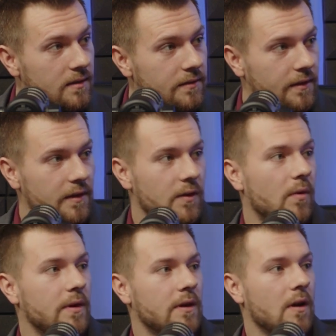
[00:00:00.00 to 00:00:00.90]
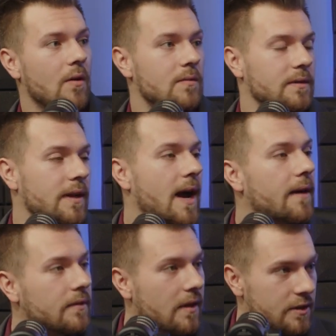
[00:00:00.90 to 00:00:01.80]
They're going to want to go and have
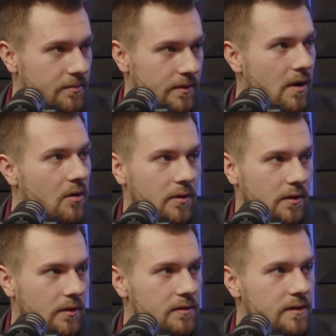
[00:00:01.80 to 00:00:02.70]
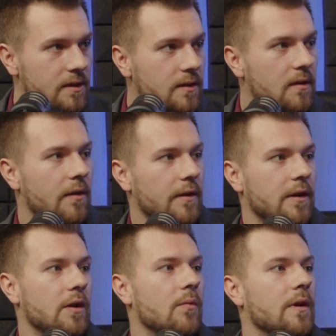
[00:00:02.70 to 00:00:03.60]
lunch with coworkers. They're going
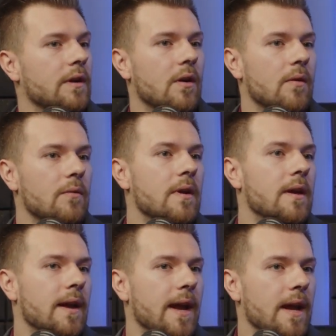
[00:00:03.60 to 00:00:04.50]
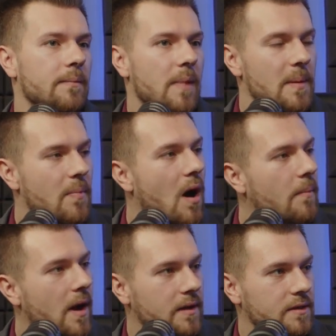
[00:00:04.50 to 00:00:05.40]
to want to go and maybe pop
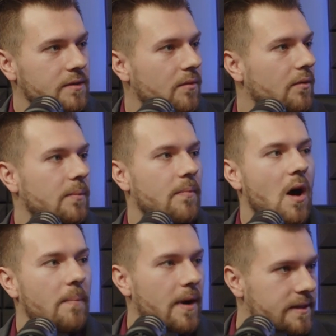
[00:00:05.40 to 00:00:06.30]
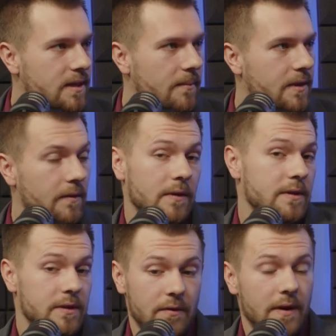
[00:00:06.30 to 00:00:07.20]
by a store, pop by something versus
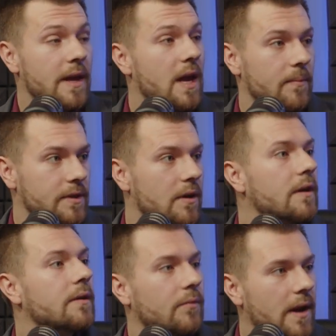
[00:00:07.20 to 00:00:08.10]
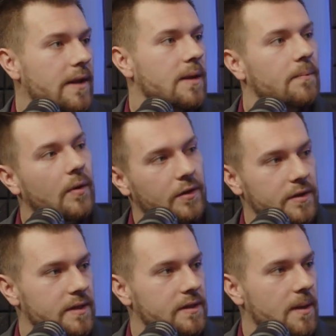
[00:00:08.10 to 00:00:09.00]
going on Amazon, right, and
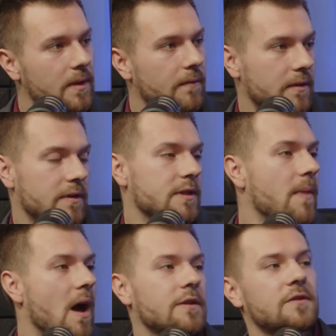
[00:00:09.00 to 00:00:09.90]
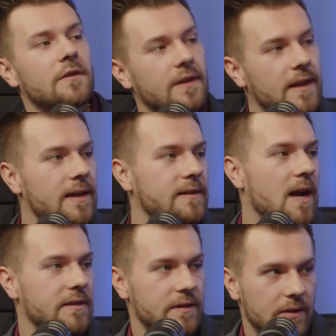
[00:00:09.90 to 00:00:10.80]
purchasing something for their spouse or their kids
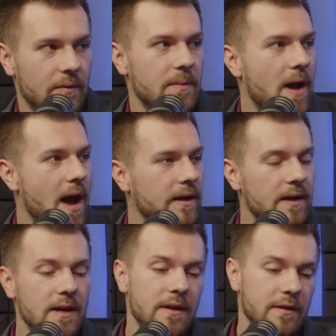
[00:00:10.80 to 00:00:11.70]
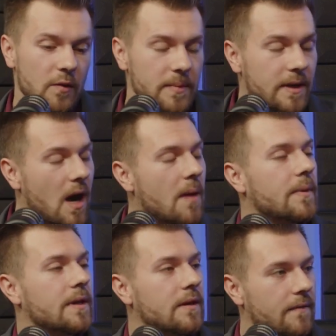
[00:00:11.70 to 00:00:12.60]
as they're going back. There will be
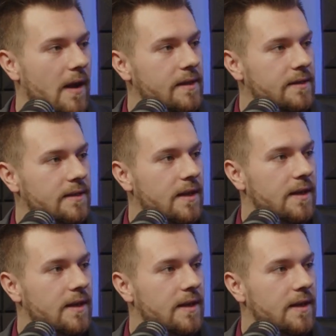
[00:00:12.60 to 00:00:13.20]
company events.